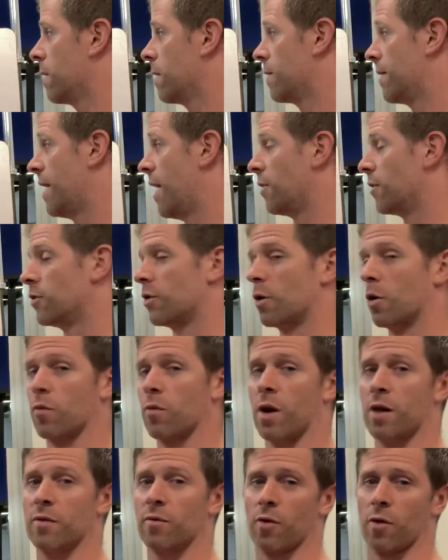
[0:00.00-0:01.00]
Now you go
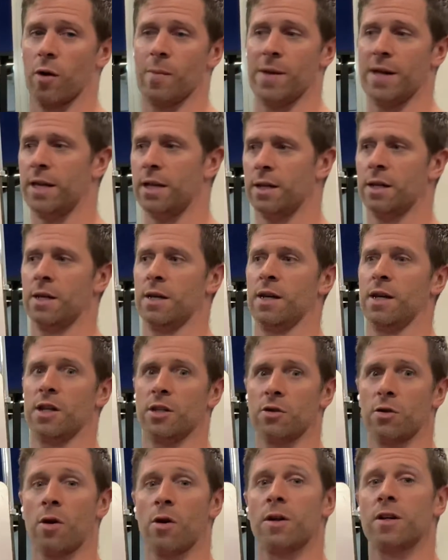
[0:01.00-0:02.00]
run for a minute and
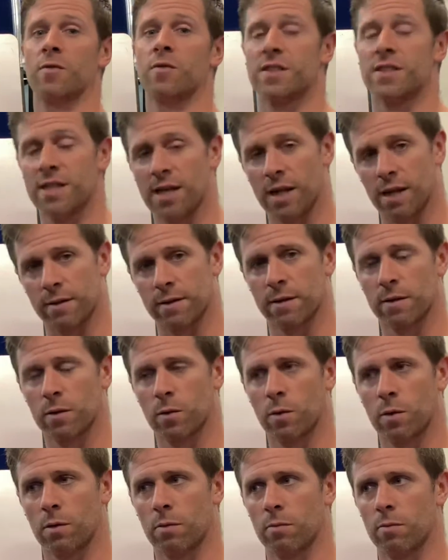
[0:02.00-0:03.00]
you're already fatigued.
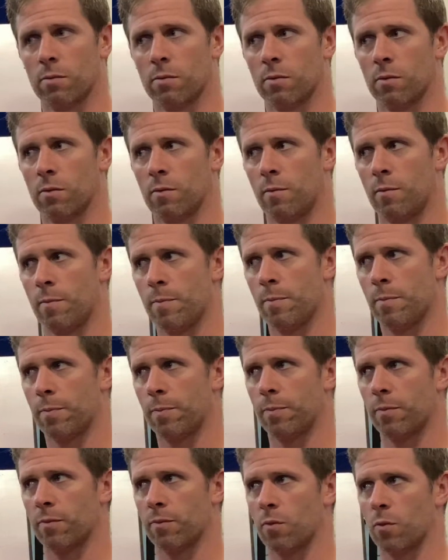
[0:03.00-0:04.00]
Well,
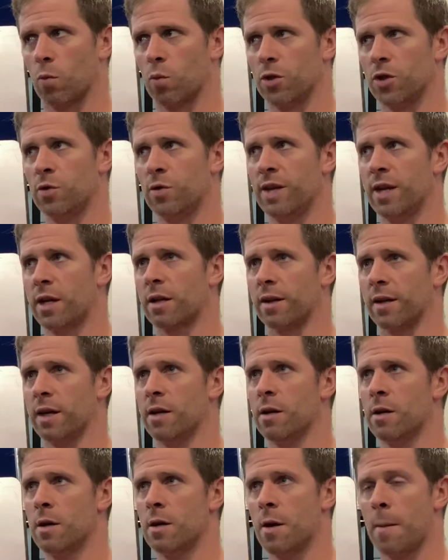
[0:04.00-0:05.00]
uniquely,
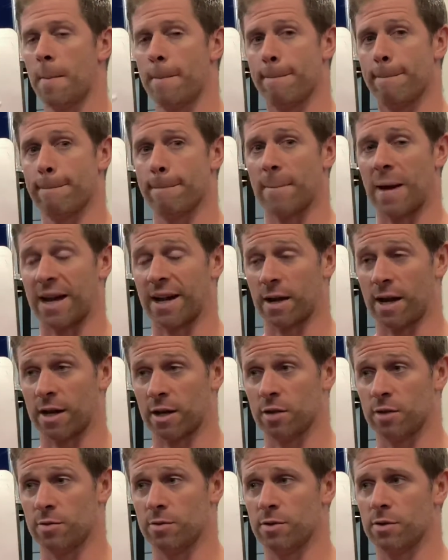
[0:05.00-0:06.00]
I
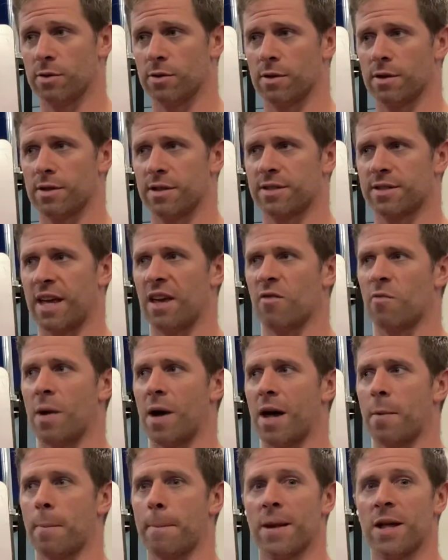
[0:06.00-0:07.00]
could save
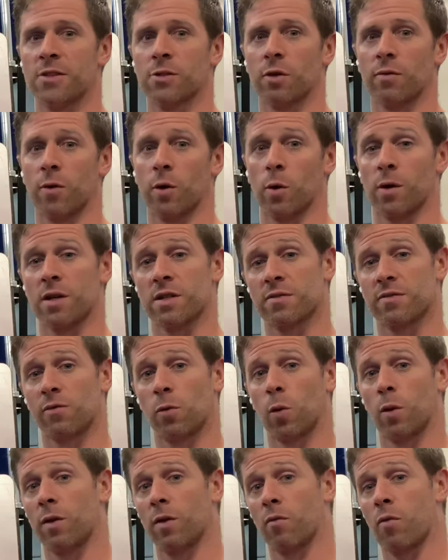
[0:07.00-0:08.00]
my mental focus
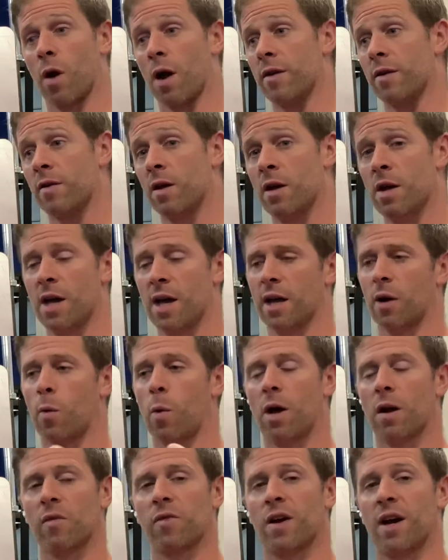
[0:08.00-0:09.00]
for the run and
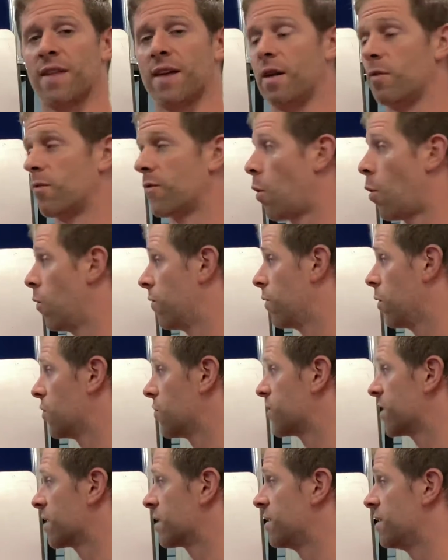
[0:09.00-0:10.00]
quantify that over those
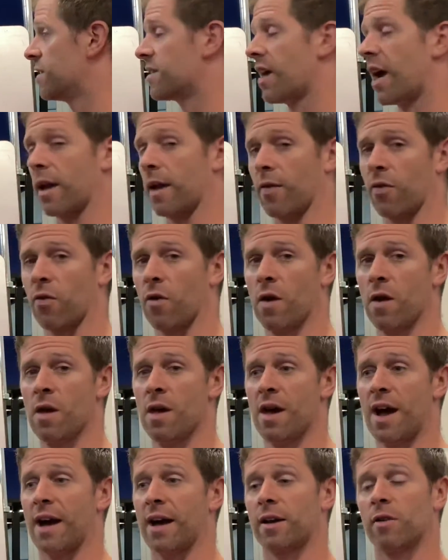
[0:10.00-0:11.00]
60 seconds,
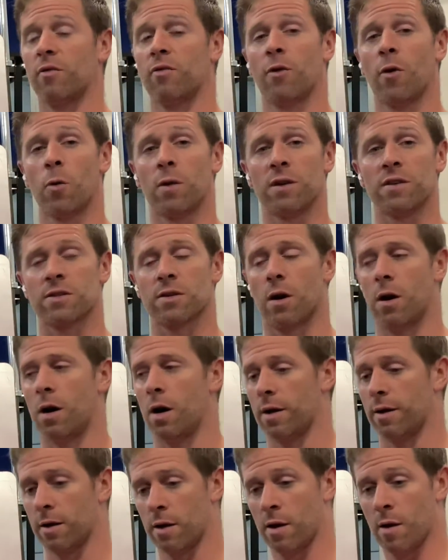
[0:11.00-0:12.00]
I could focus
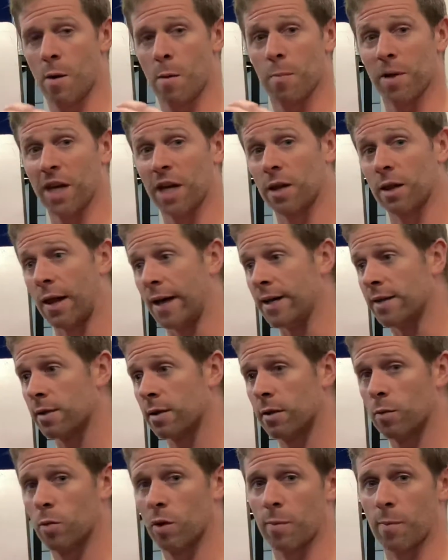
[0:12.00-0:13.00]
on being light
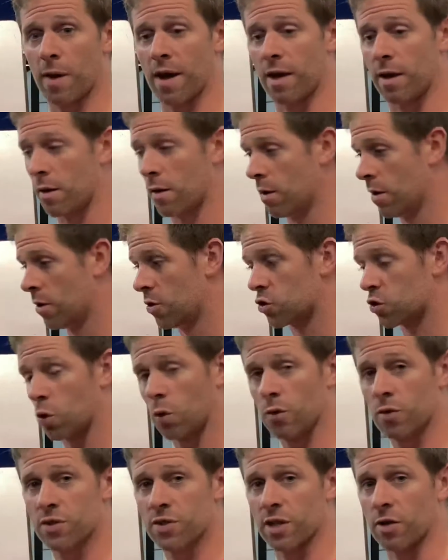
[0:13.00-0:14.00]
with my
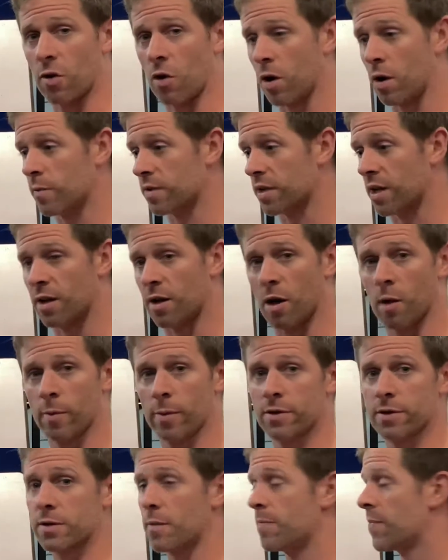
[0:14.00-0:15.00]
shoulders and arms and
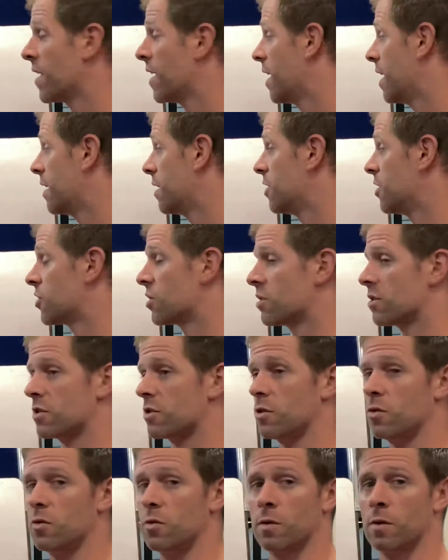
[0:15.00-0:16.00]
elbows. In addition
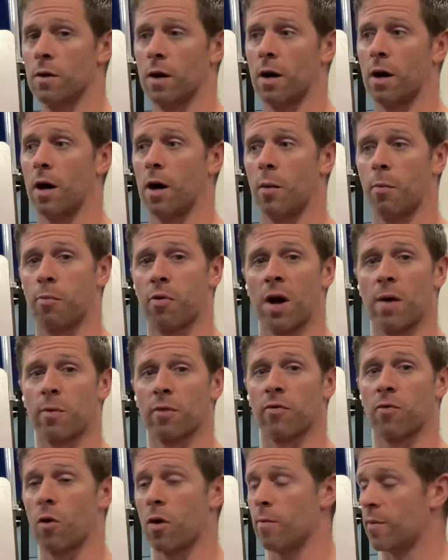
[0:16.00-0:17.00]
to proper
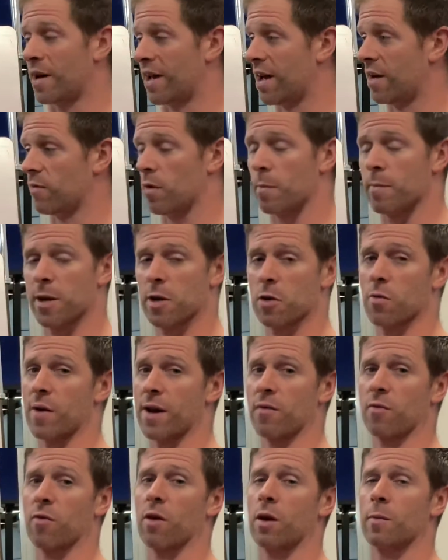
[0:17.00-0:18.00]
form, I have the mirror right
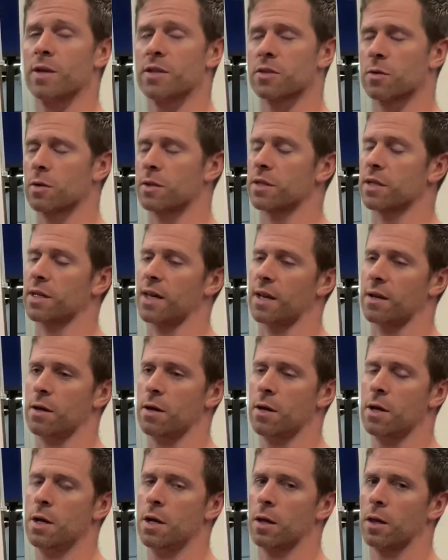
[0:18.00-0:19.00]
in front of me, so it's again
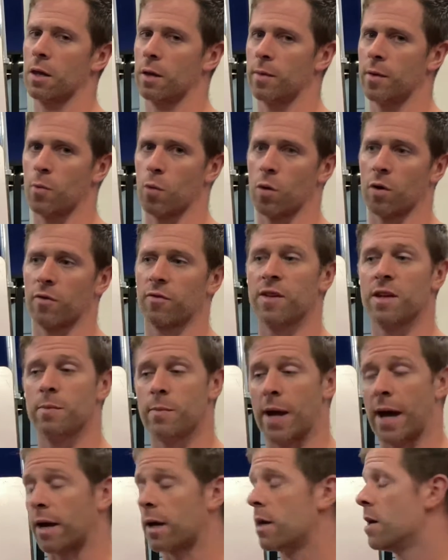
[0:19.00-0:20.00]
a little bit more
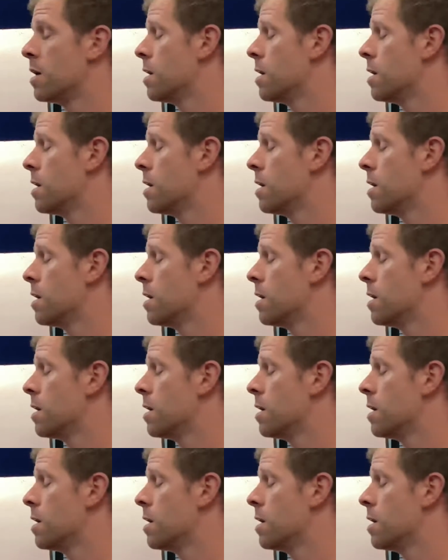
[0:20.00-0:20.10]
feedback.